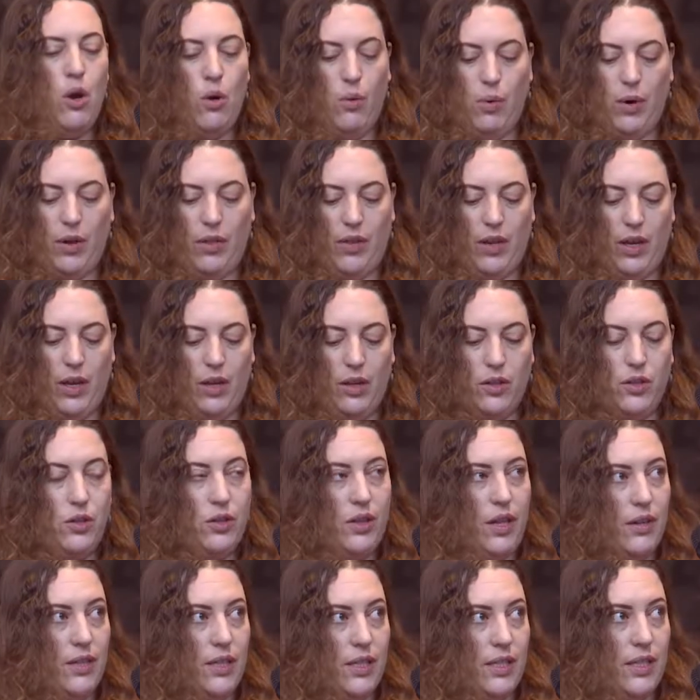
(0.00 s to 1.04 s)
with the
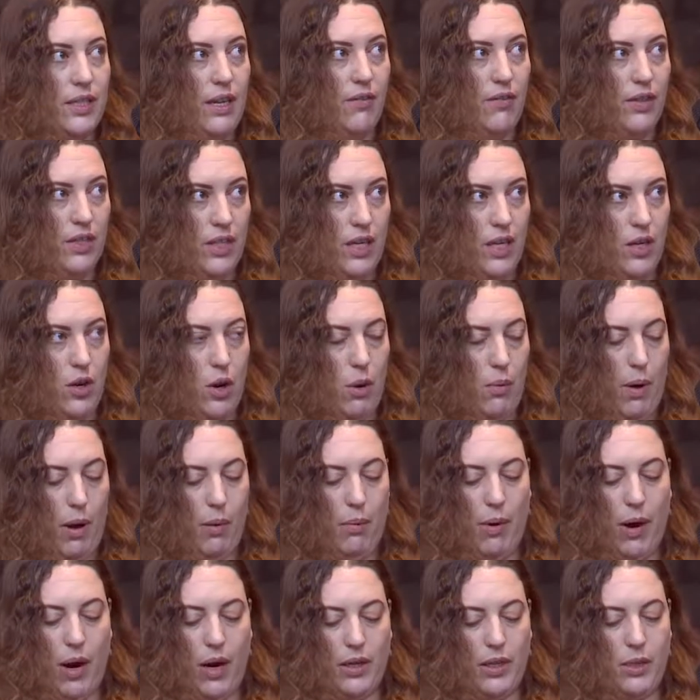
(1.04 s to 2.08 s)
2017 Nobel
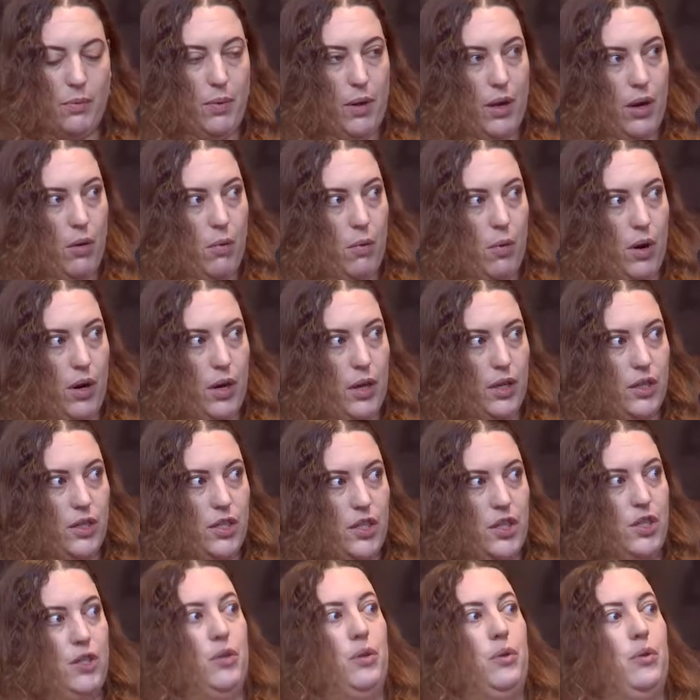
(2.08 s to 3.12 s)
Prize being awarded
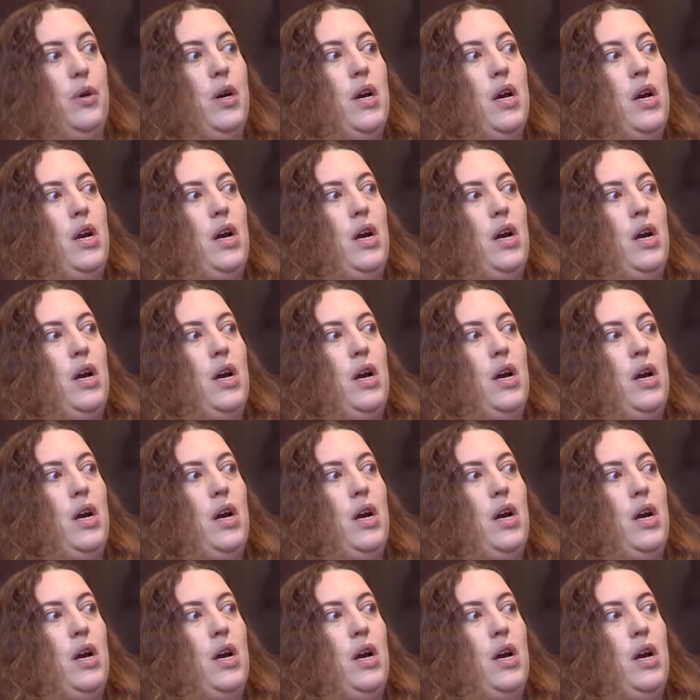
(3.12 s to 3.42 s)
to